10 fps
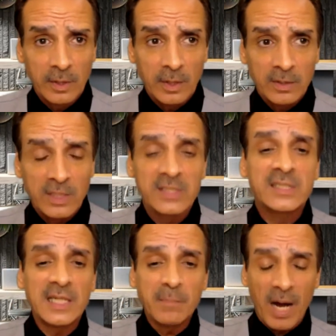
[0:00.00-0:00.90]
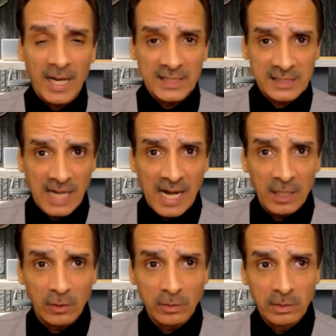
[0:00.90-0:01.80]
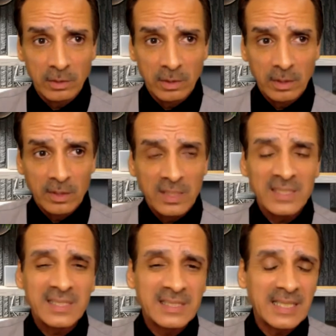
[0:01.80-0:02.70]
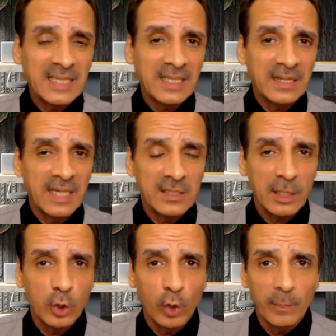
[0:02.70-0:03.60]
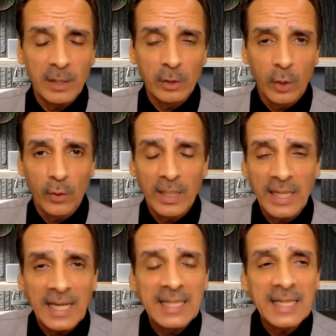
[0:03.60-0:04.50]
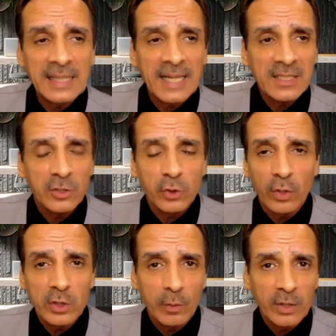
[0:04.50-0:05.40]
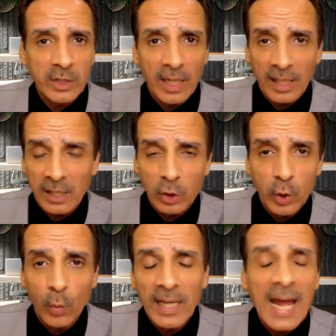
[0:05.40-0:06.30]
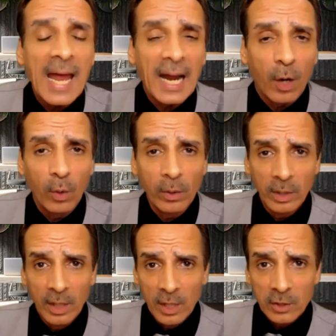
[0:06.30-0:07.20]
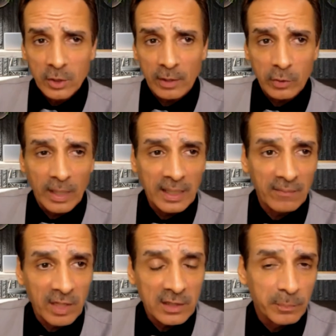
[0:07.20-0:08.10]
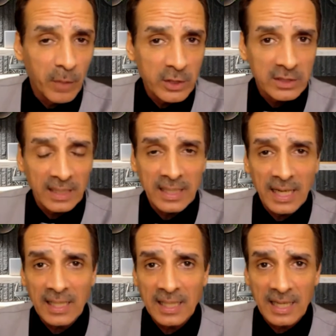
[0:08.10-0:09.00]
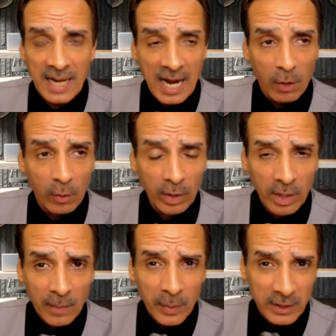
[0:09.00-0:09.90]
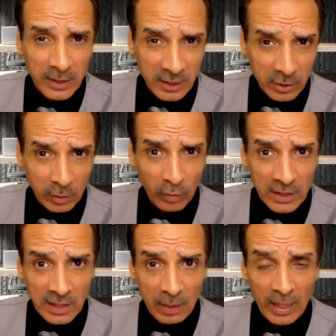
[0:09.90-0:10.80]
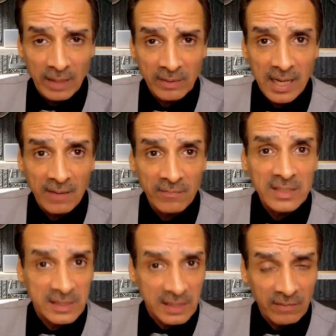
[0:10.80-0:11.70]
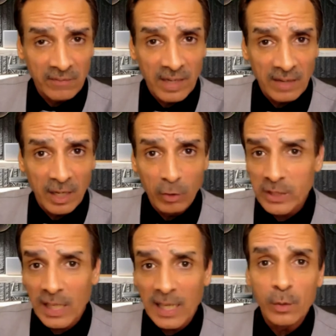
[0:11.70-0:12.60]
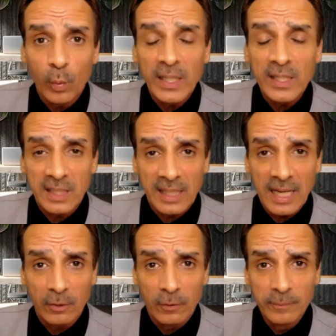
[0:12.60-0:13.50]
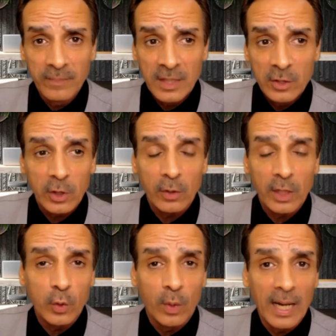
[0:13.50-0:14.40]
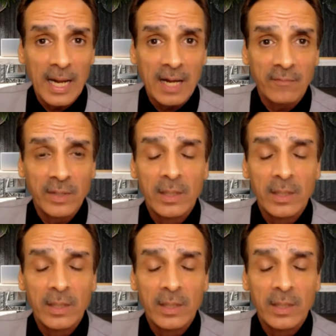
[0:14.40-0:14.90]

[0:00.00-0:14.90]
to see my style, to see the things that you're going to be learning in the class. There's only so much I can do in an hour. So I try to give you as much as I can in an hour, but there's a reason that we have to have 75 hours, 8 weeks together, so that you have